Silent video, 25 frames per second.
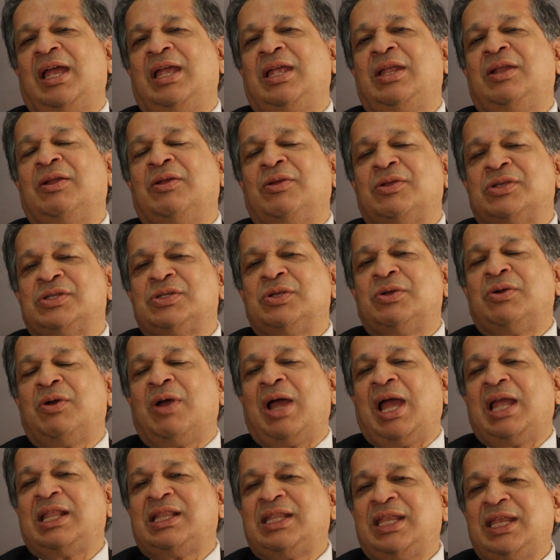You know, so
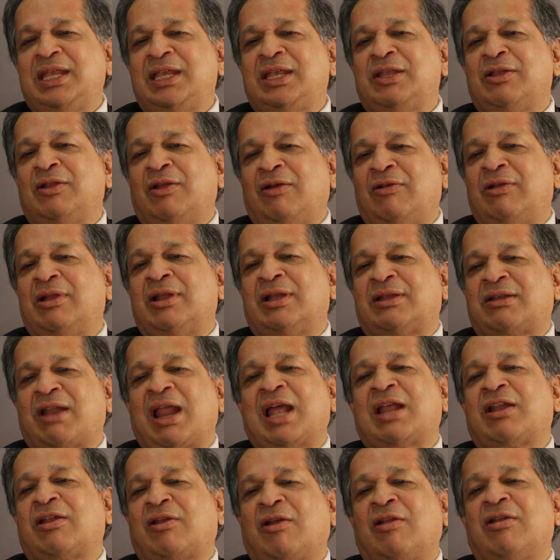I think, you know, our
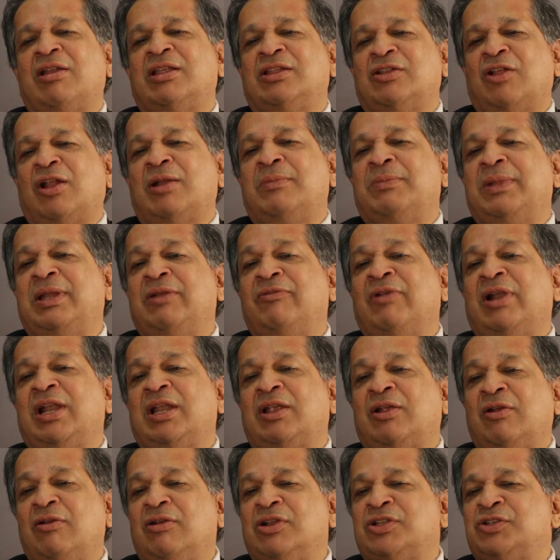track record has not been very
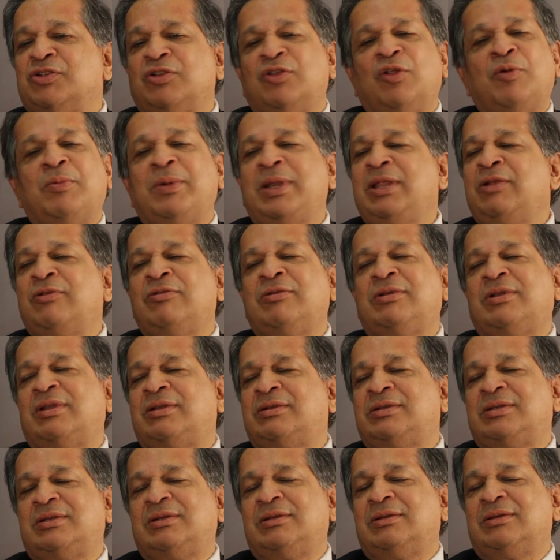good. So nobody
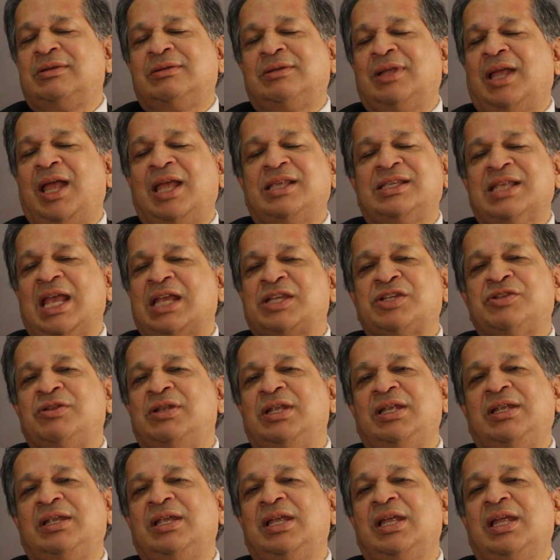has
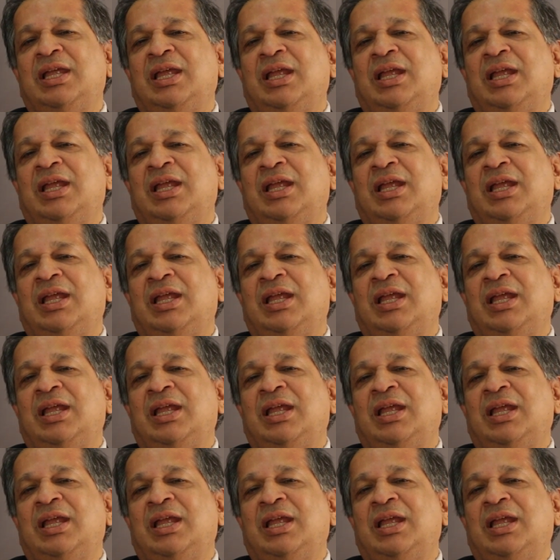actually